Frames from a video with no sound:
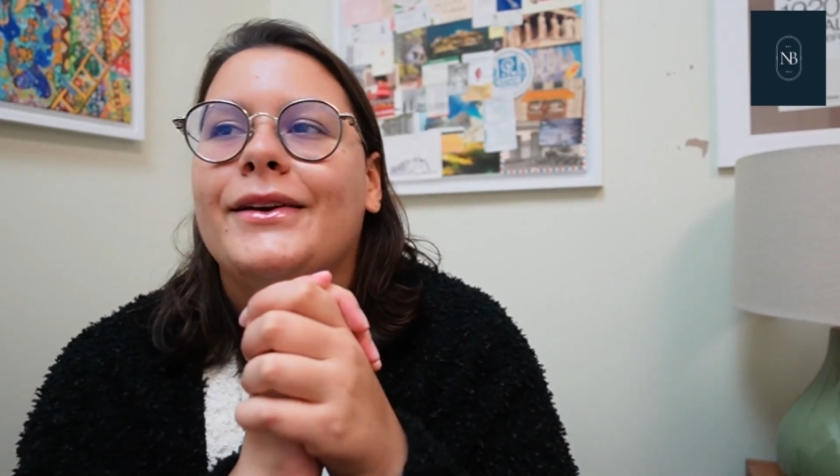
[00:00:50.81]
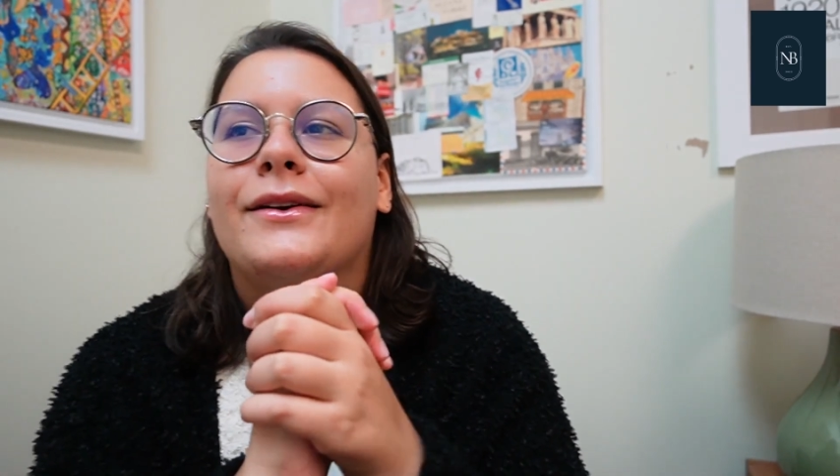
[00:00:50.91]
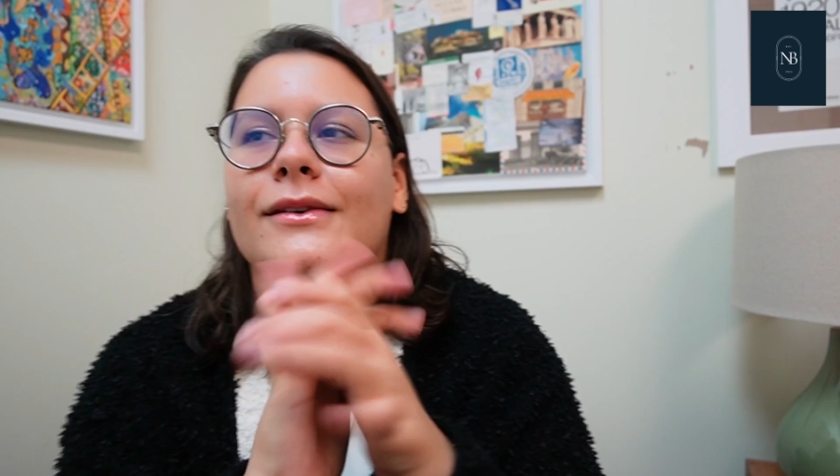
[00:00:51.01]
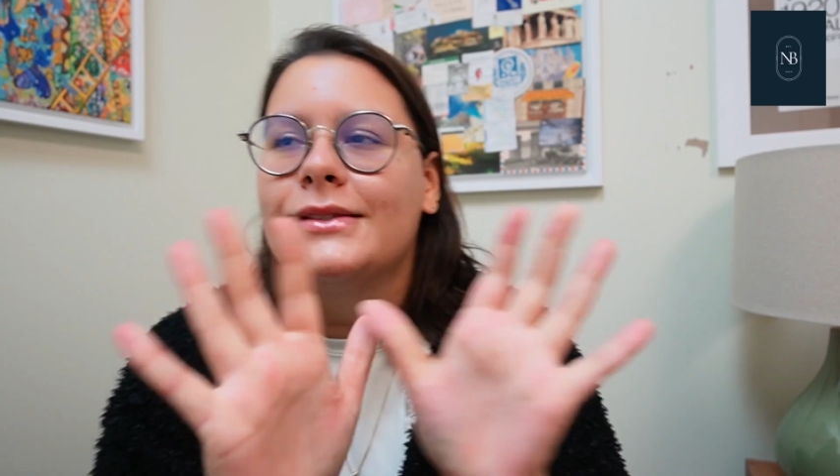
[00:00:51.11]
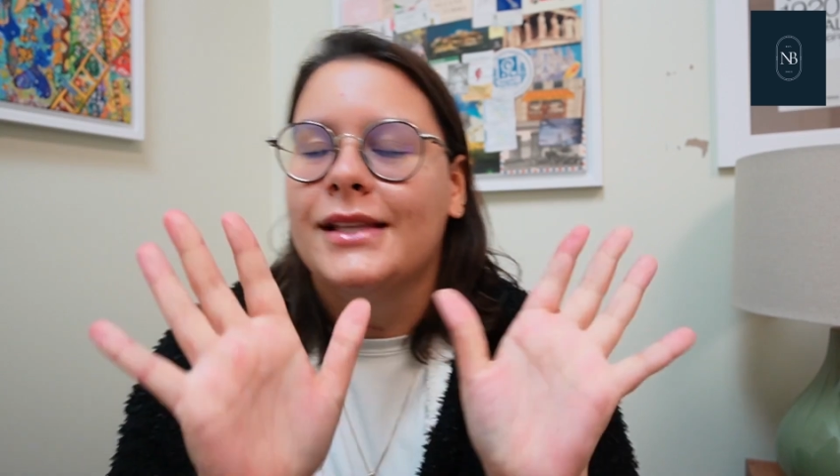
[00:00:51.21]
Your
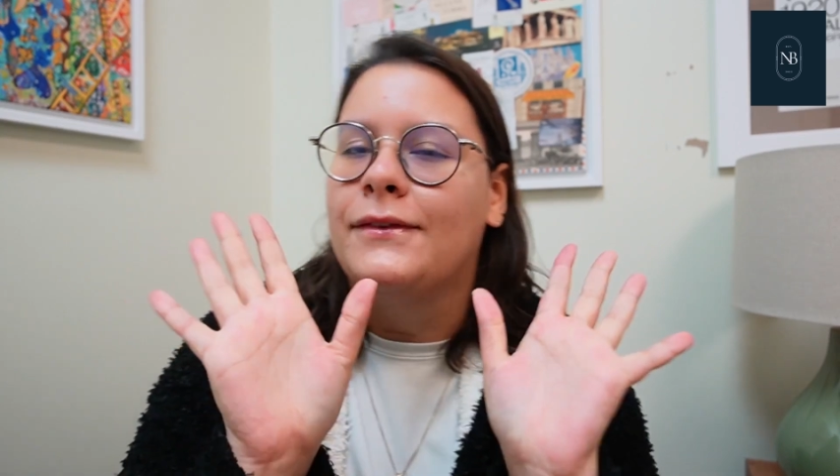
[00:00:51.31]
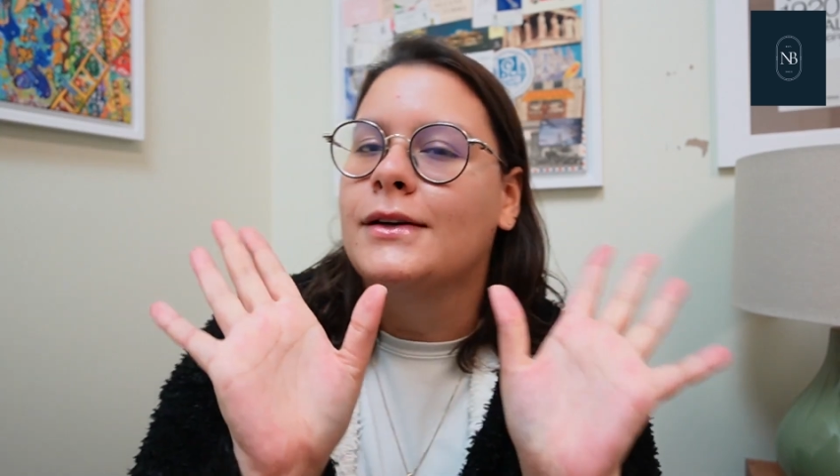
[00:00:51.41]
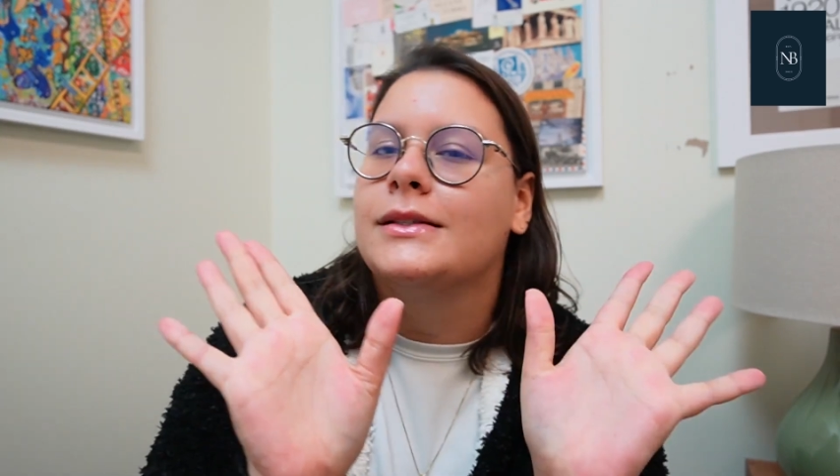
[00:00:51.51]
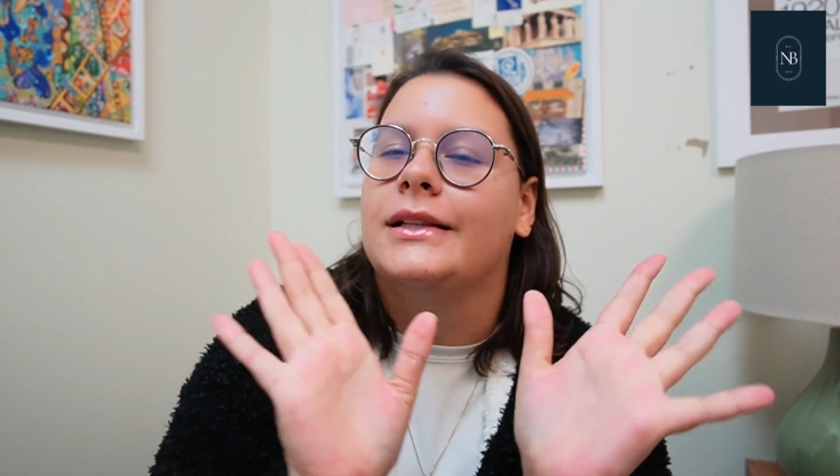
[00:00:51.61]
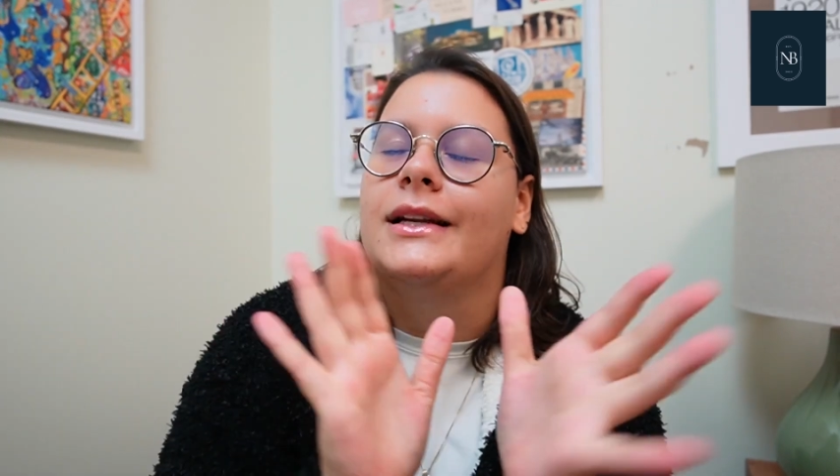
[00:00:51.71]
girl
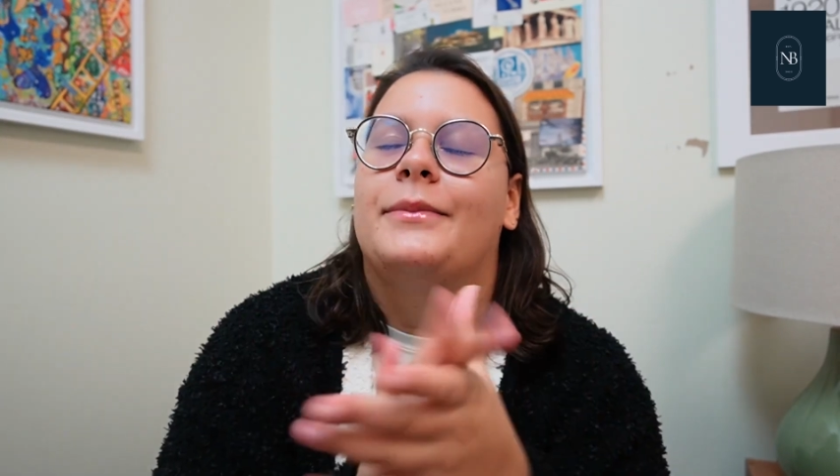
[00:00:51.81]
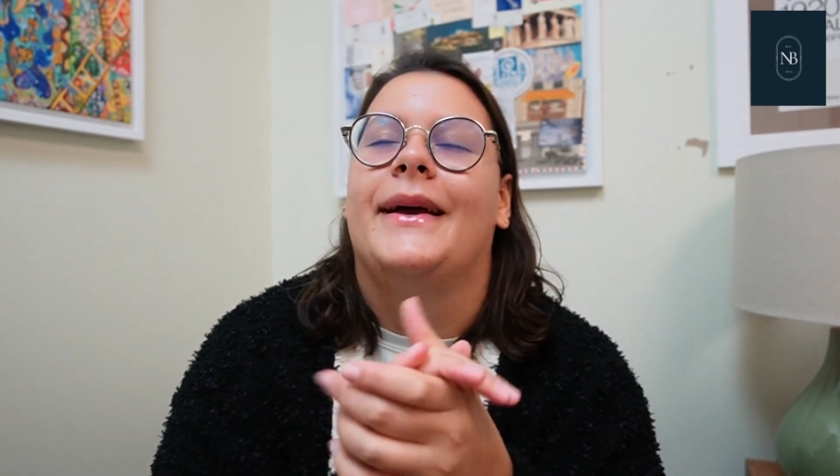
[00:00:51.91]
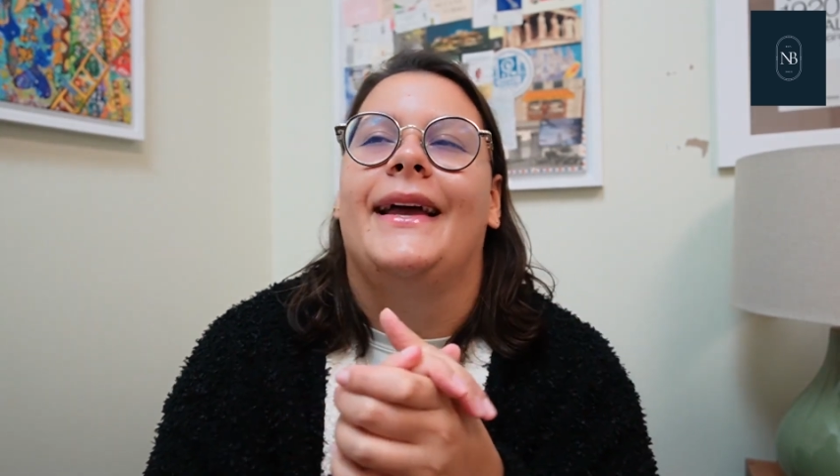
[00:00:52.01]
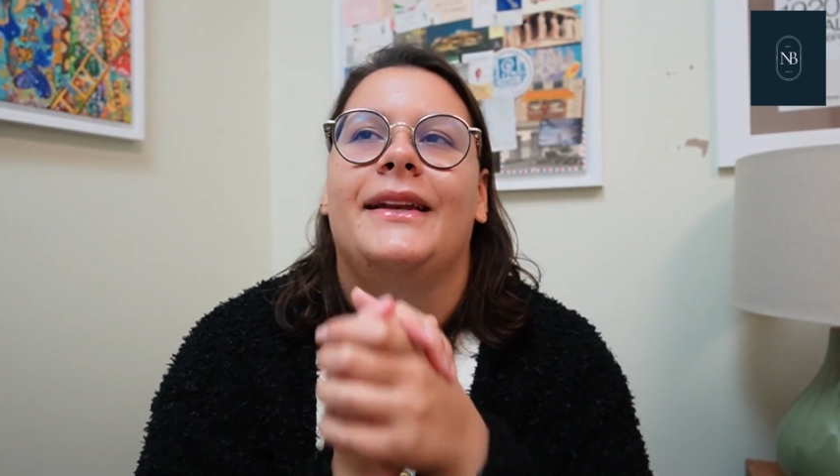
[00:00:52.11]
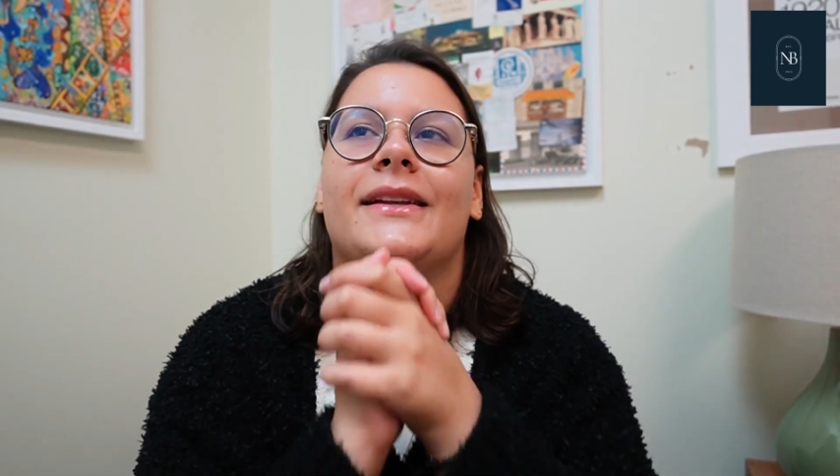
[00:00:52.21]
suffers a lot of
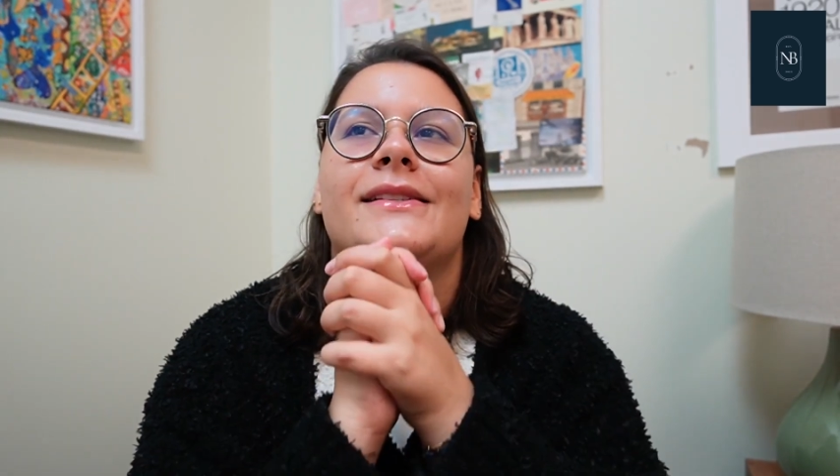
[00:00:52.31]
pain.